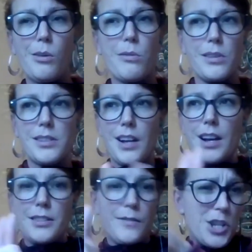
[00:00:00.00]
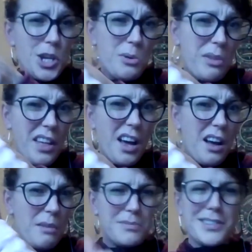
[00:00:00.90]
or the size of two
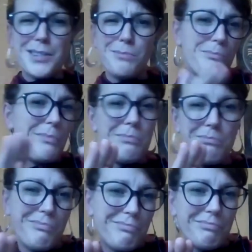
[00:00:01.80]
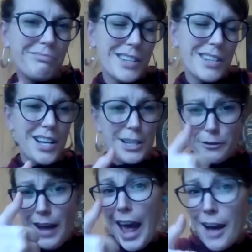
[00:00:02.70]
thumbs, the size
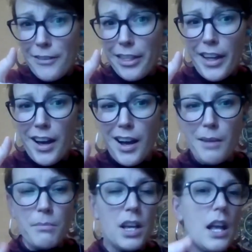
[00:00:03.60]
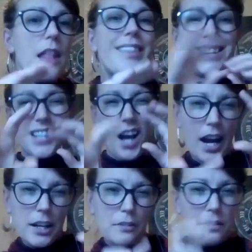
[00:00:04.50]
of half a thumb. That's
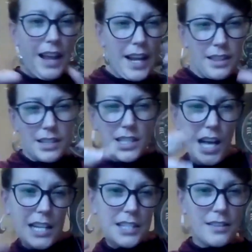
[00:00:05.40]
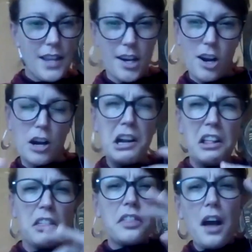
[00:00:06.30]
kind of like the size that they are,
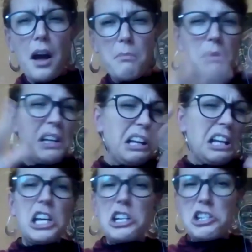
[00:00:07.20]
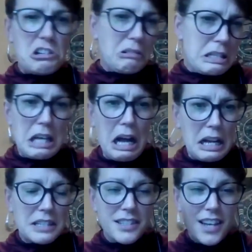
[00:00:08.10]
thumb-ish
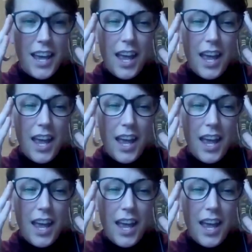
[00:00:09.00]
size.